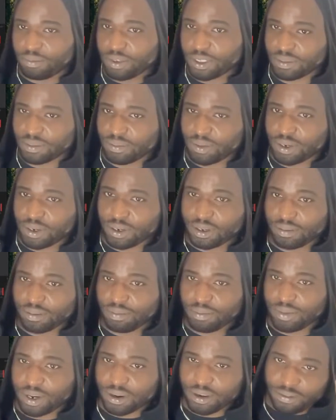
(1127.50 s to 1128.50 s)

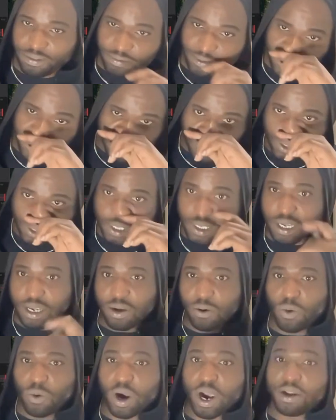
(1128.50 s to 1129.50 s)
Mary Ife wrote,
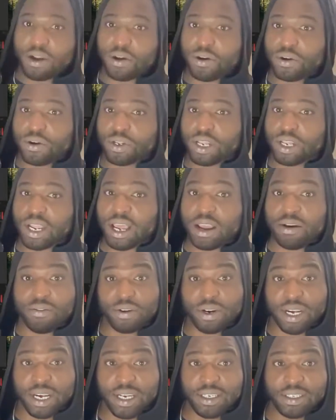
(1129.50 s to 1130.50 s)
"Why are you not live on
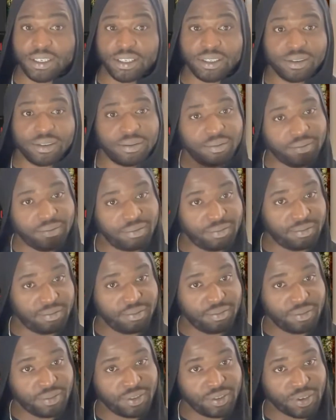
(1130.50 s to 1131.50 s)
IG?"
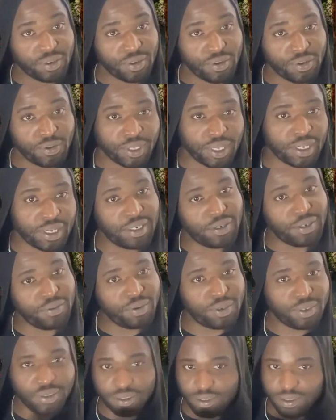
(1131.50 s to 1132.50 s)
So what I did
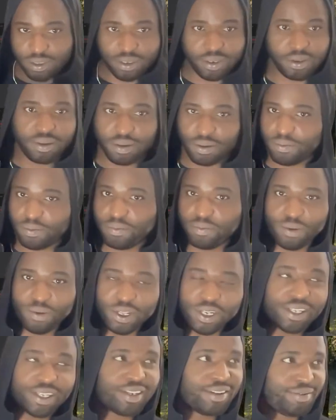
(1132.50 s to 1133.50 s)
was I went
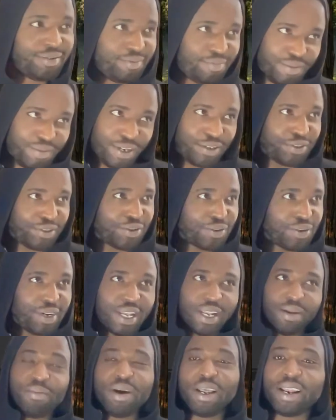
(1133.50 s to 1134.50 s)
make sure
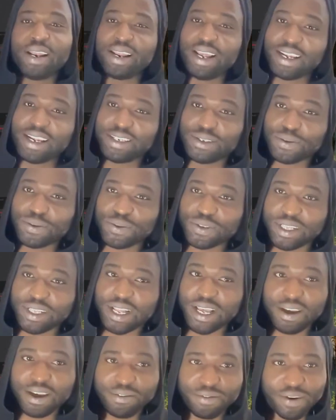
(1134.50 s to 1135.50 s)
that my IG was
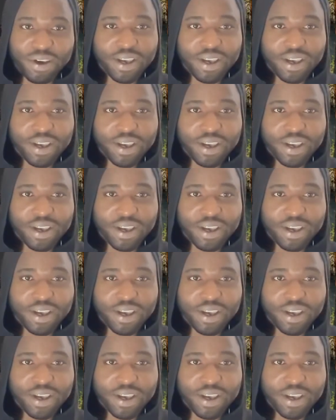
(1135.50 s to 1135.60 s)
live.